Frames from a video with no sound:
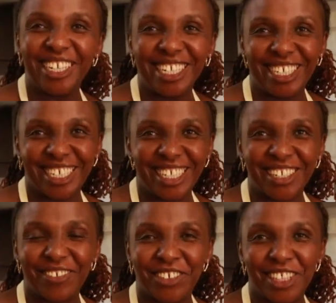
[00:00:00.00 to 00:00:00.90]
we need
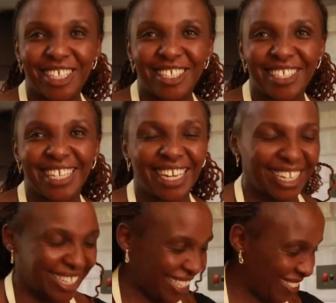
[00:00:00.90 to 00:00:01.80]
for this
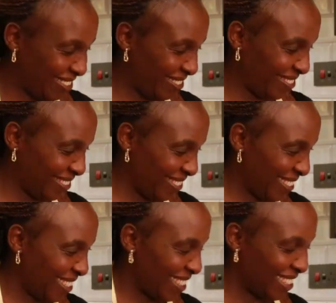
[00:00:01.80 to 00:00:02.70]
salad?
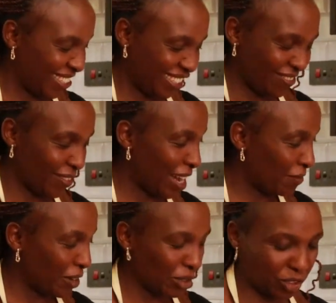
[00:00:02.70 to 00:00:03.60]
We
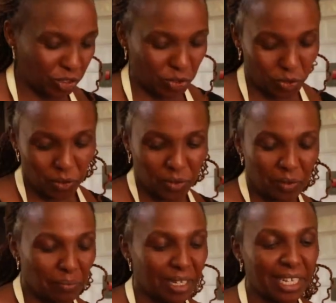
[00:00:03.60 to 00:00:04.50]
have got 2
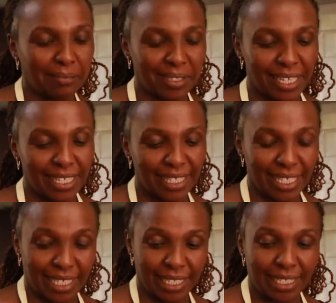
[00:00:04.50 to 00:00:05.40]

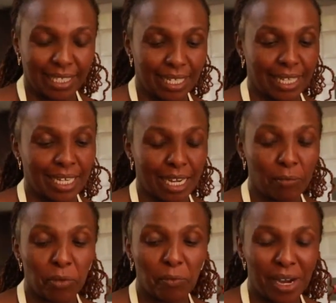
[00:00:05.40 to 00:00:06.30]
medium-sized
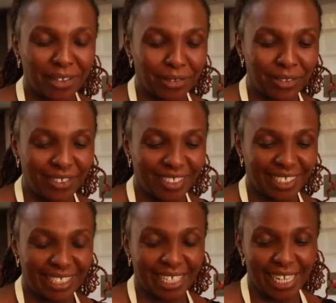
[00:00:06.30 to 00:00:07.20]
apple
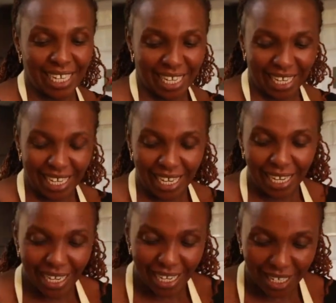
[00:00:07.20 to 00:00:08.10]
mangoes.
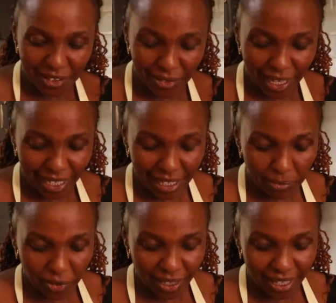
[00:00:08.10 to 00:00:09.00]
You get
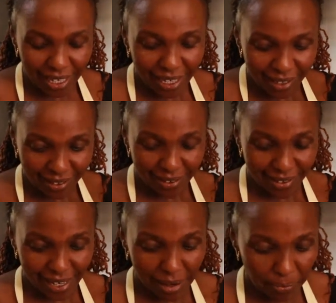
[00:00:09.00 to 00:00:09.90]
them when they are
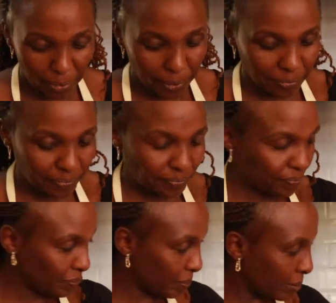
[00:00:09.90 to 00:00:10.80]
ripe.
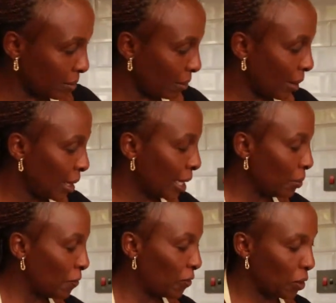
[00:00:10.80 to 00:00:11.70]

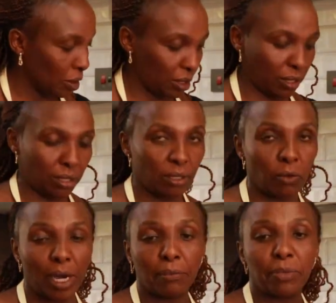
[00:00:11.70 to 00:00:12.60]
Then we've got
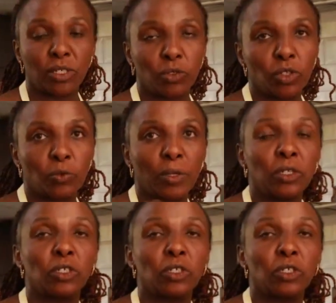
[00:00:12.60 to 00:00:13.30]
1 beetroot. We will